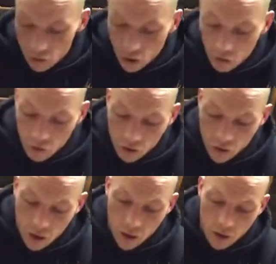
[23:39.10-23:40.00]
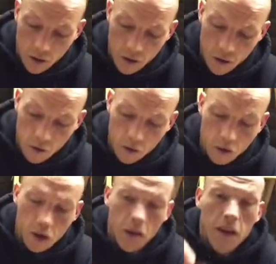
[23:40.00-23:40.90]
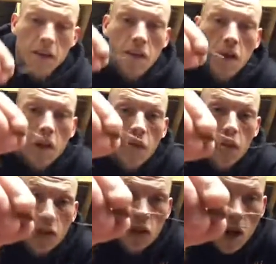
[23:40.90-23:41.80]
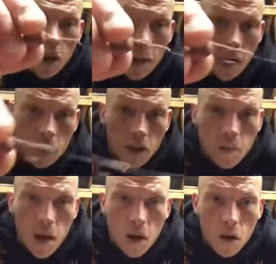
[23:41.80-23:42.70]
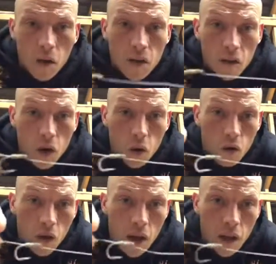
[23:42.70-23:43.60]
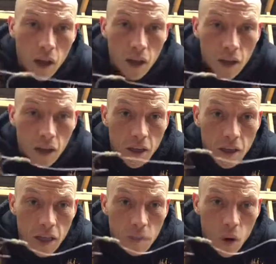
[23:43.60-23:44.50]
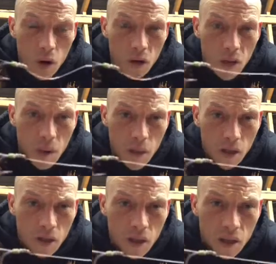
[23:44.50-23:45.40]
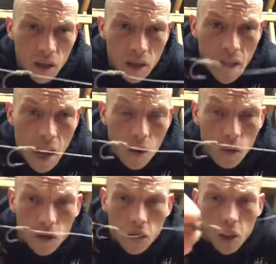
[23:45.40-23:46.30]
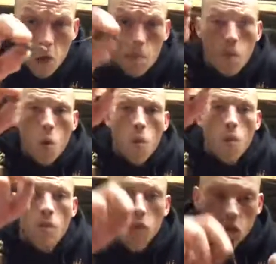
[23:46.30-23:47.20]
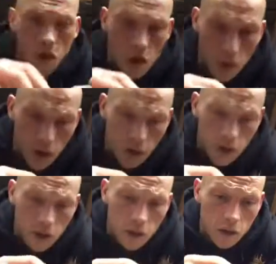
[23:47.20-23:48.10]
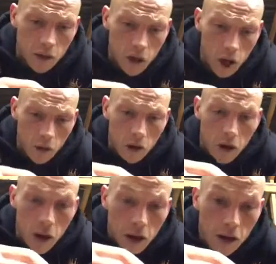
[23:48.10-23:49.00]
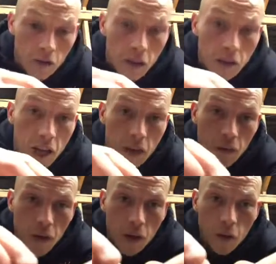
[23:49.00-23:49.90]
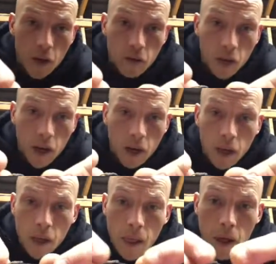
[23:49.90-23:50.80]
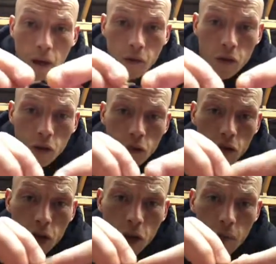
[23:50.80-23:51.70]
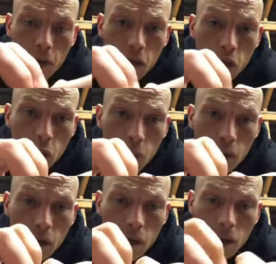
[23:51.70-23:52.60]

don't just like this. Like, if I just tied that straight back on, this is an old rig, you can see the mono's damaged. That would just go boom straight away. So don't, like, I've done the same thing on this rig. I've just used a tiny bit of tubing,